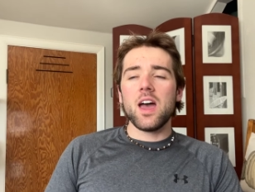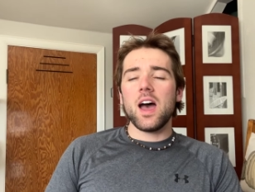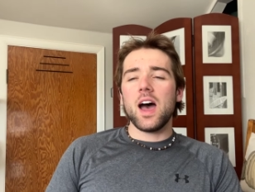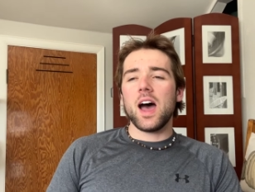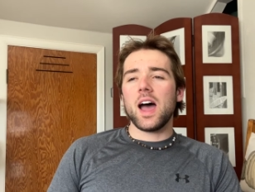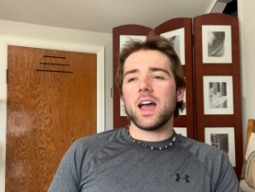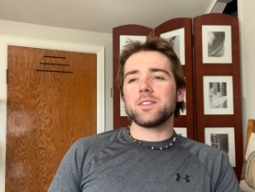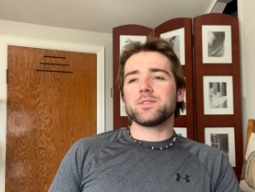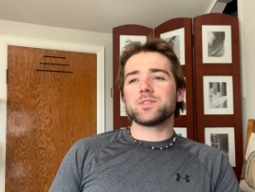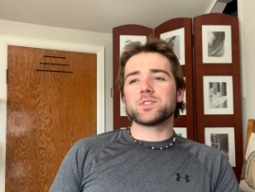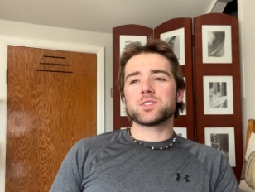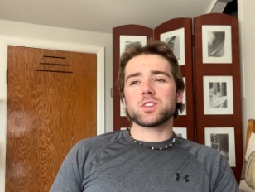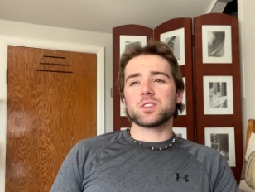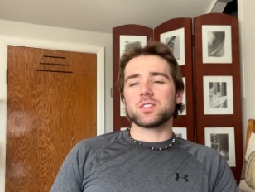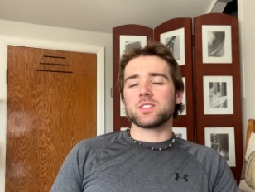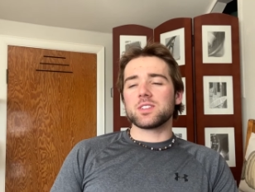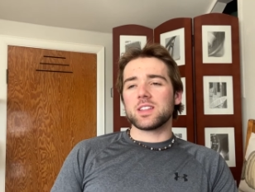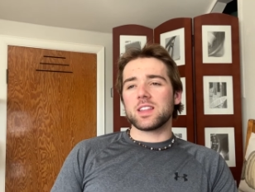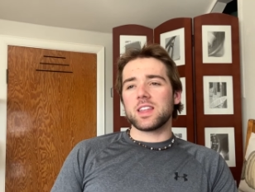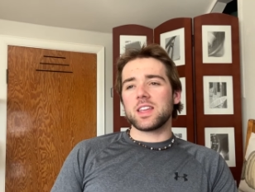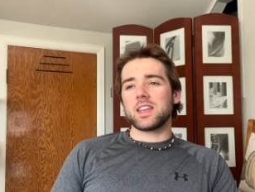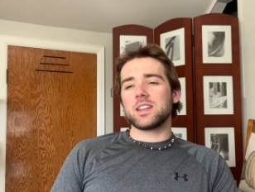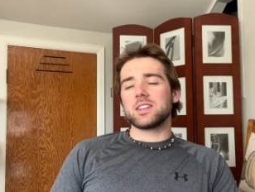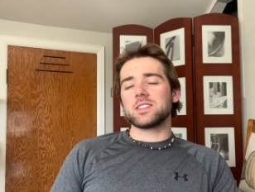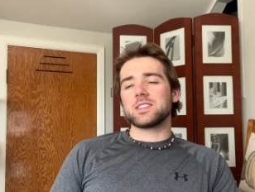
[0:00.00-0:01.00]
I've
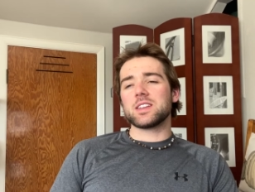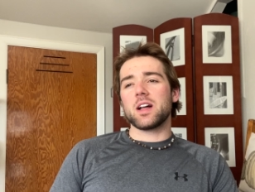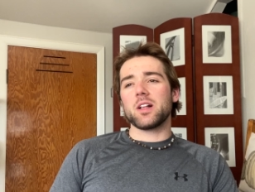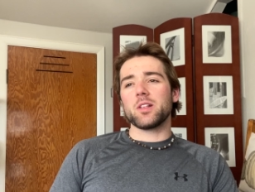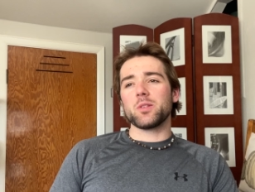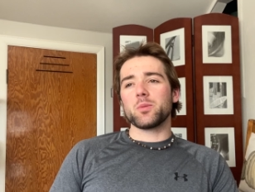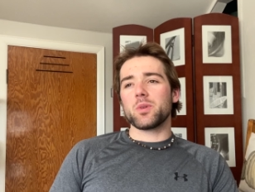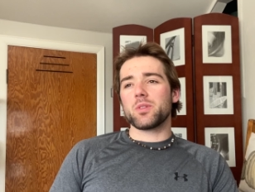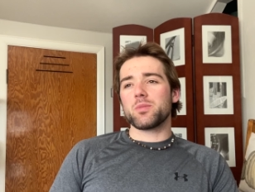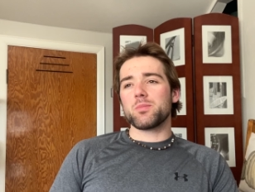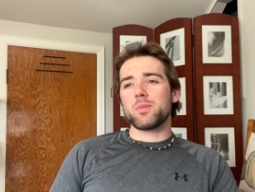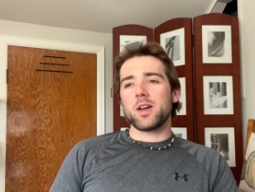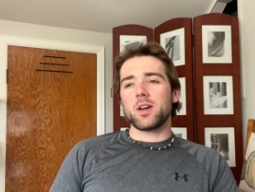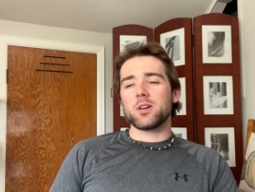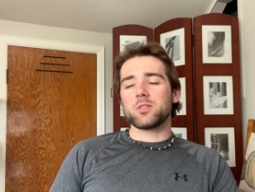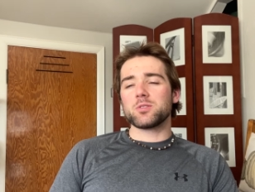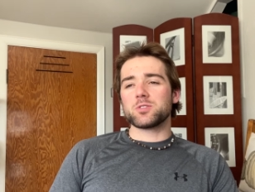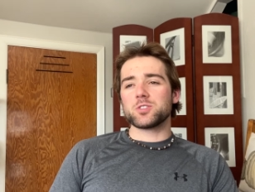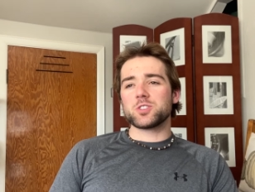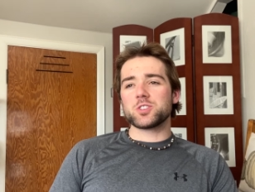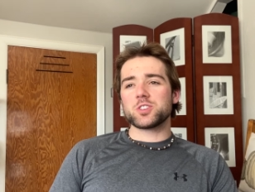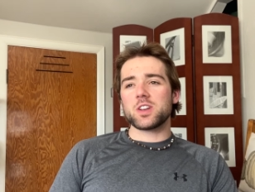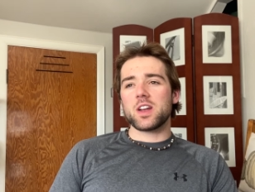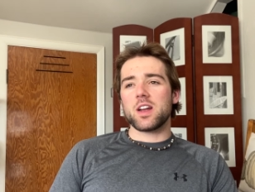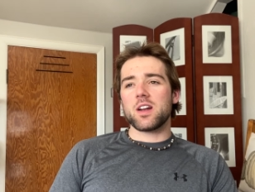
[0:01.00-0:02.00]
certainly dealt with my own
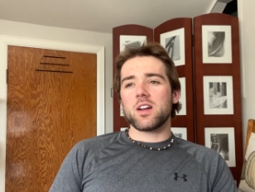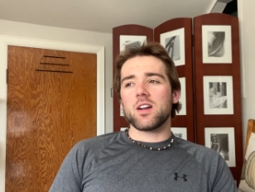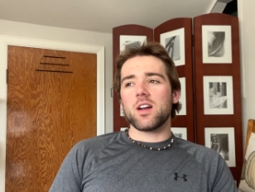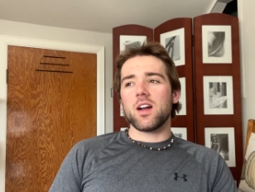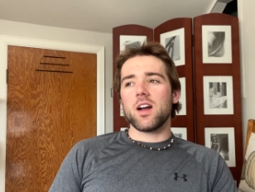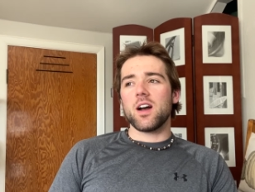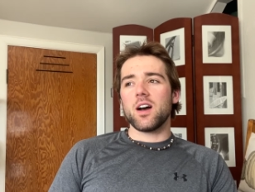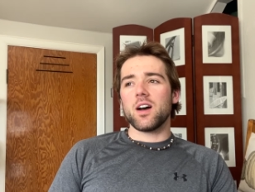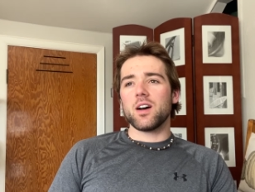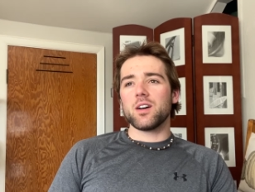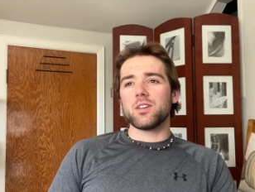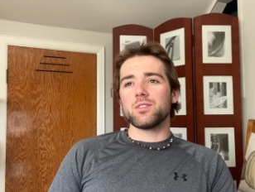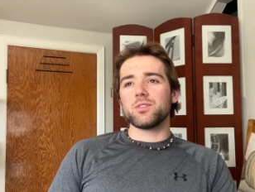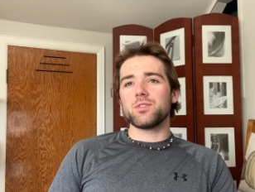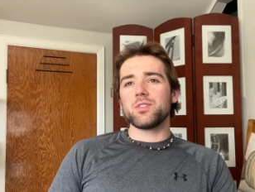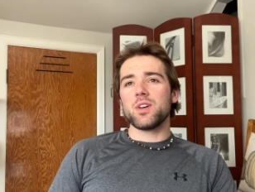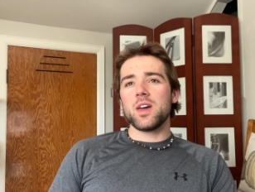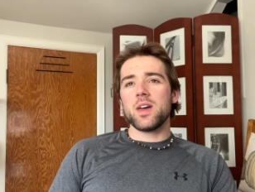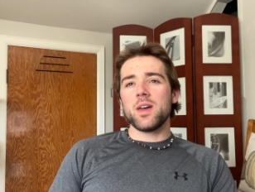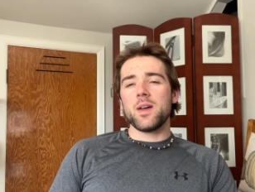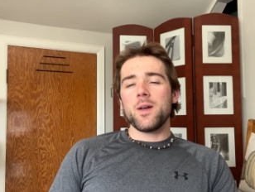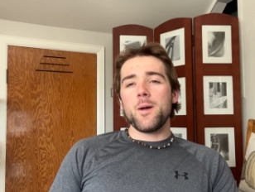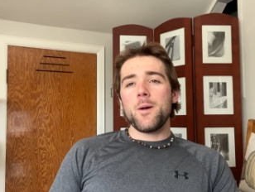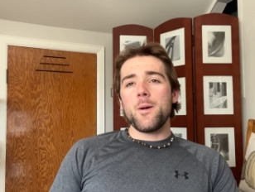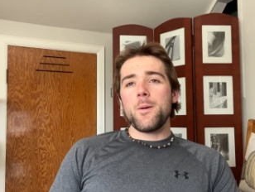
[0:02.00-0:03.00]
share of
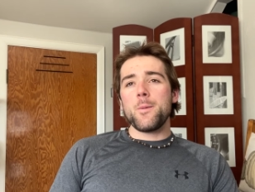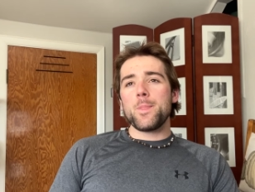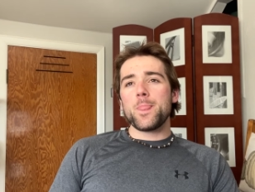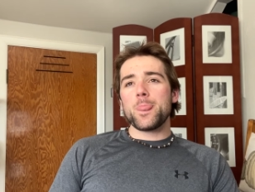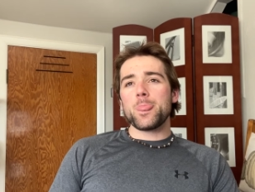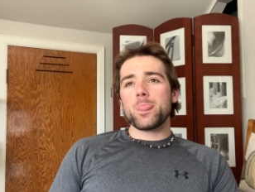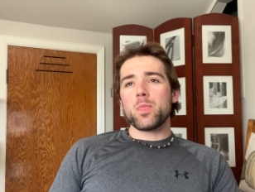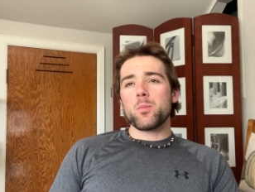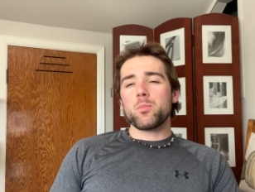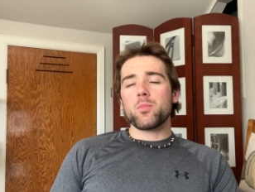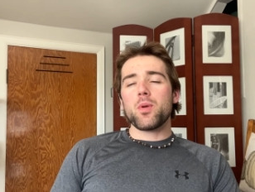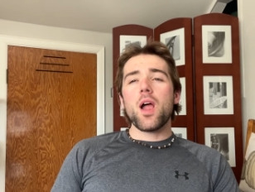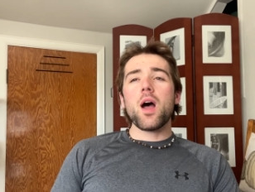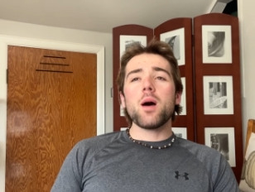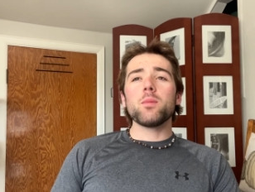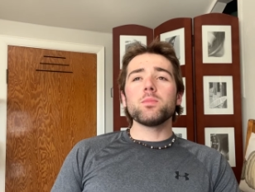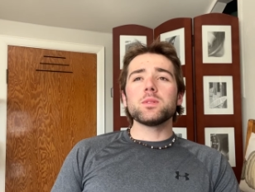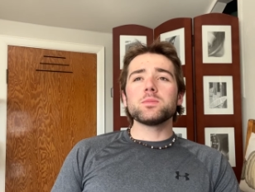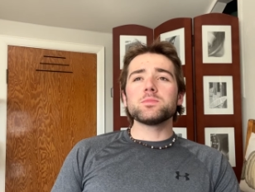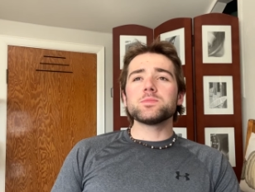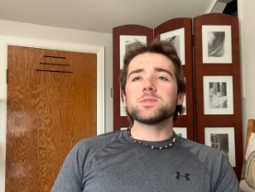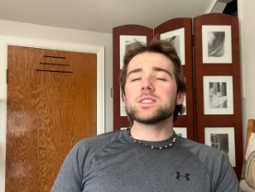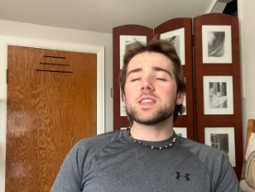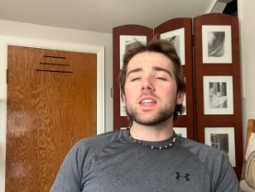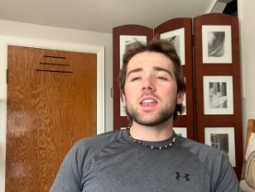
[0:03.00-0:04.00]

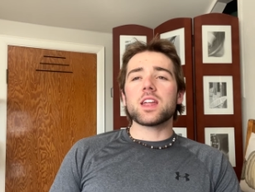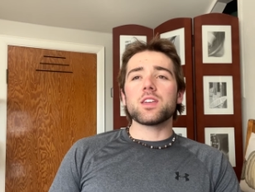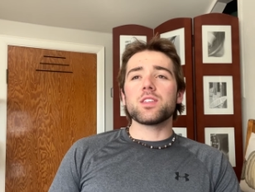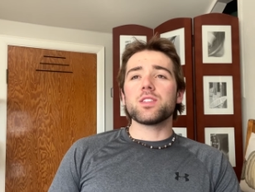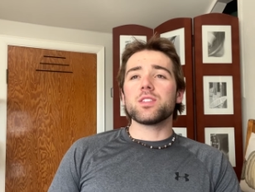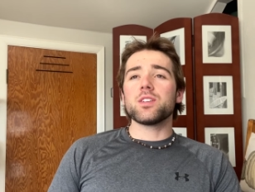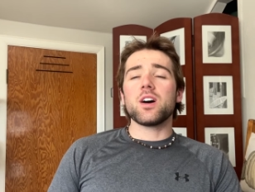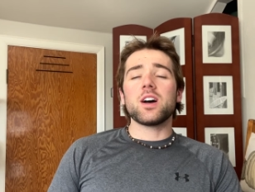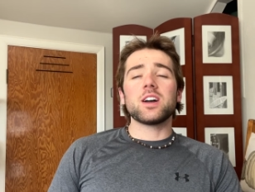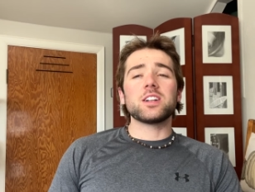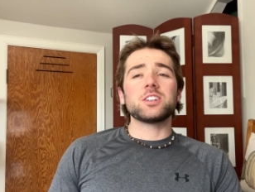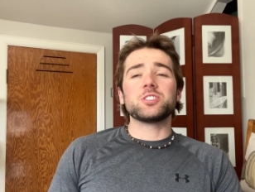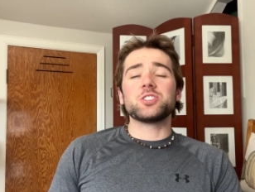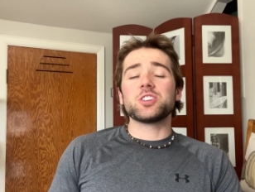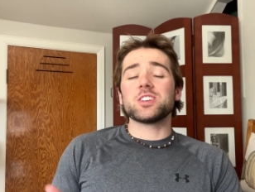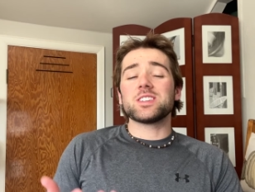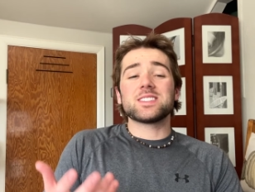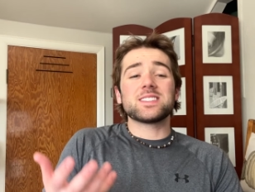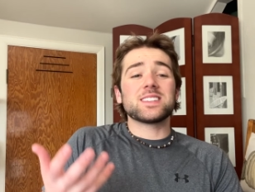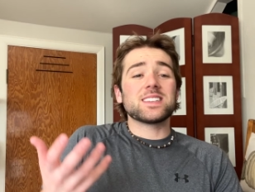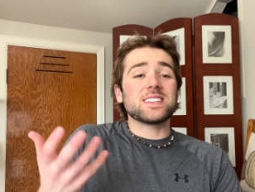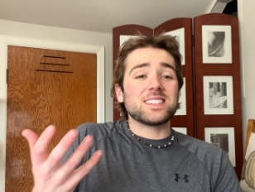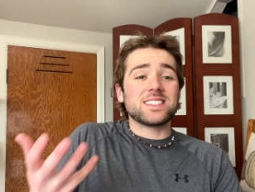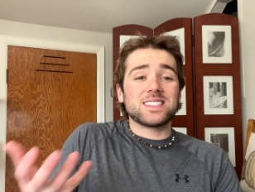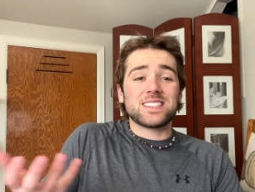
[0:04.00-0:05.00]
problems that I thought
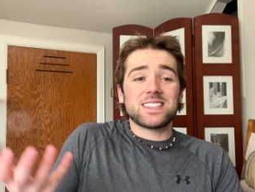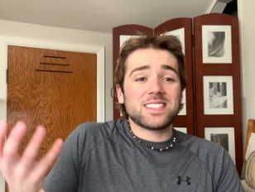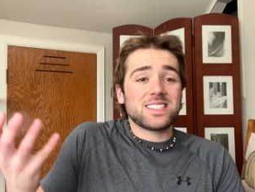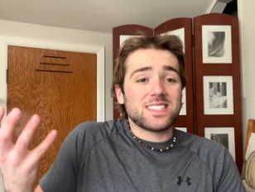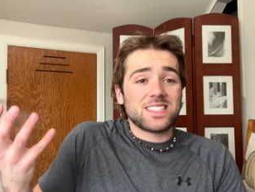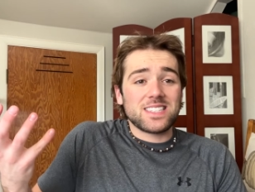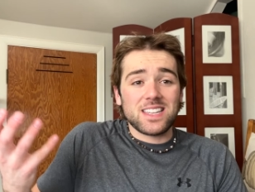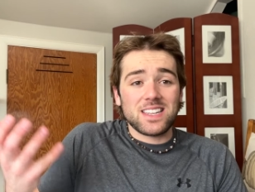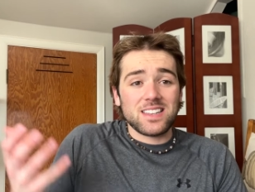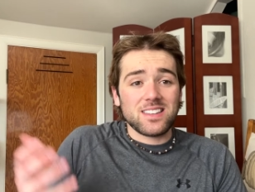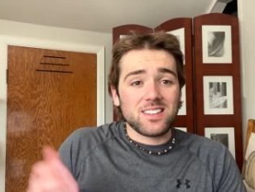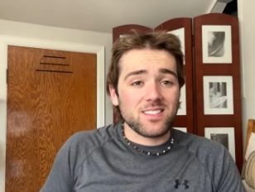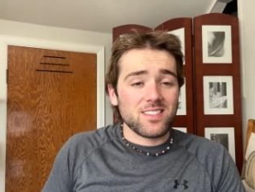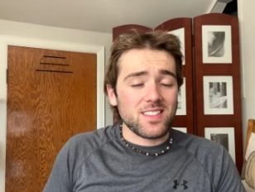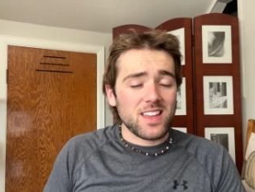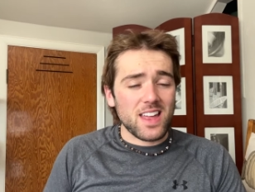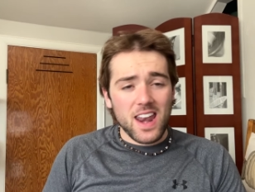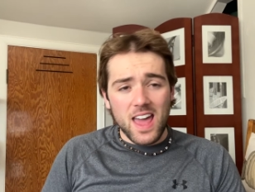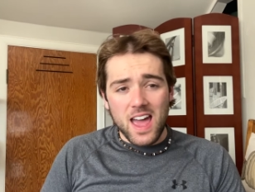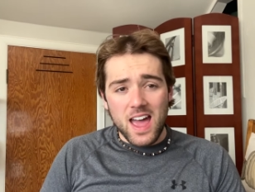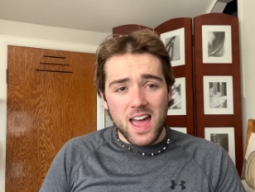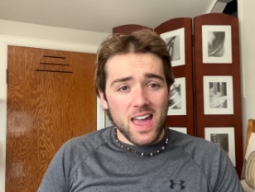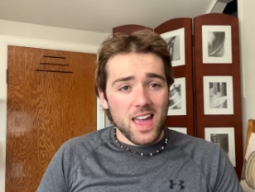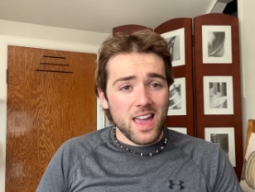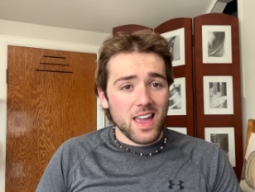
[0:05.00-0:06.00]
just existed that
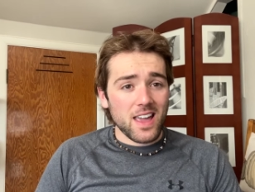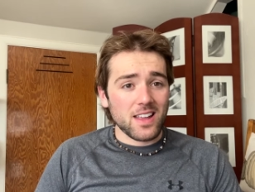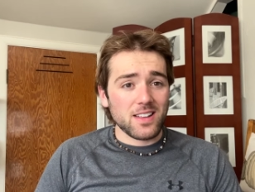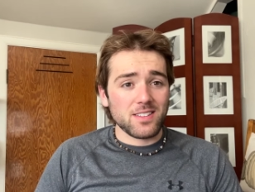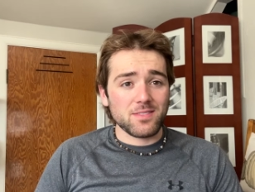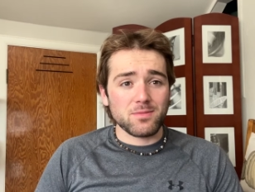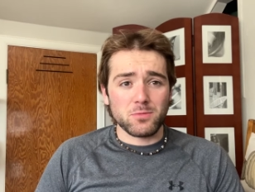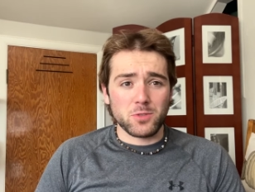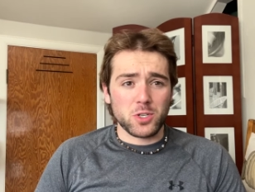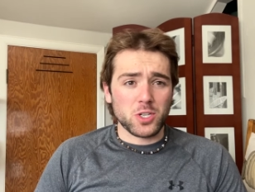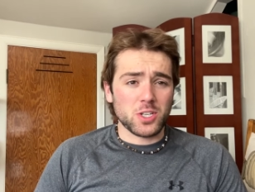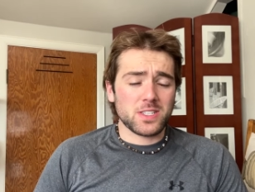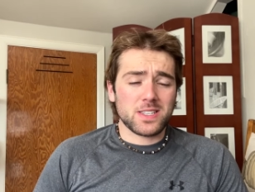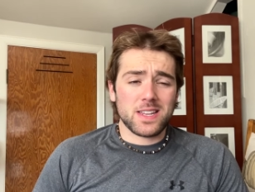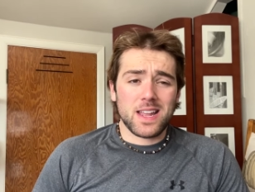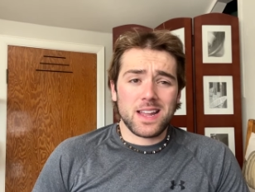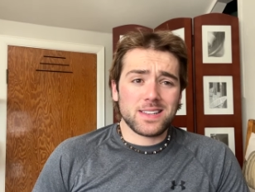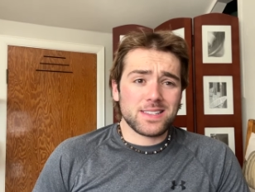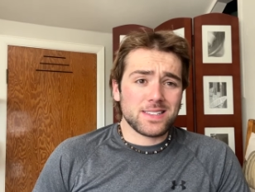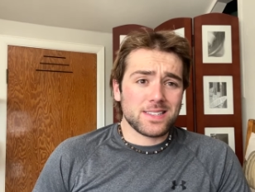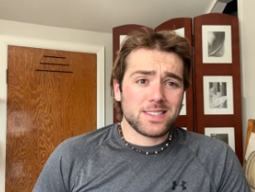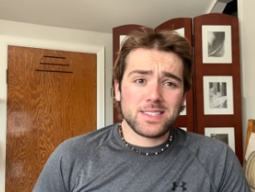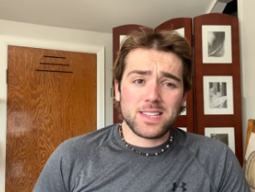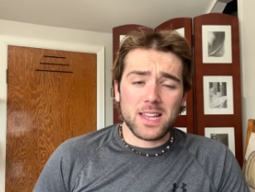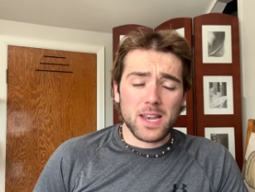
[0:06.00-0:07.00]
I just had
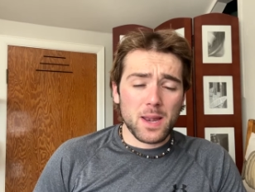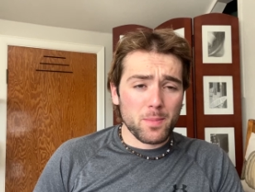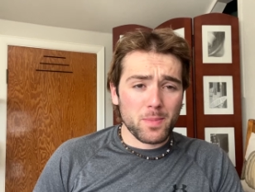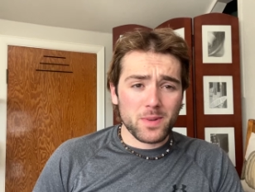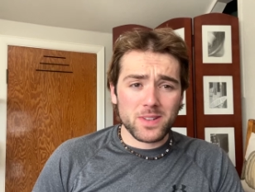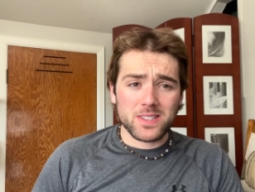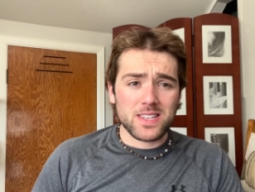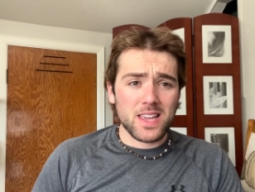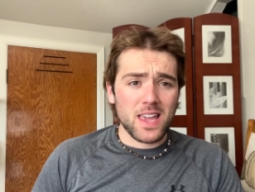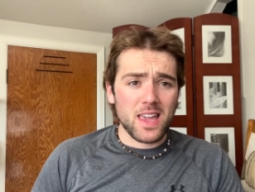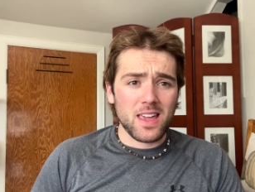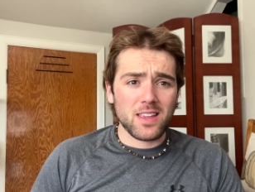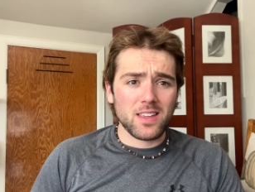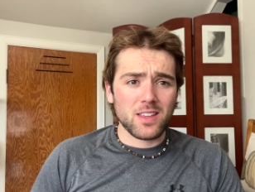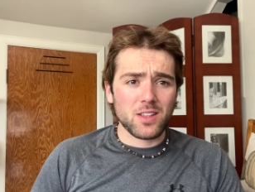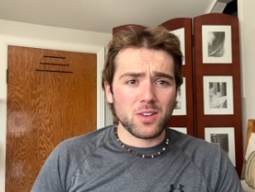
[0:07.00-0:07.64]
to sit up and take.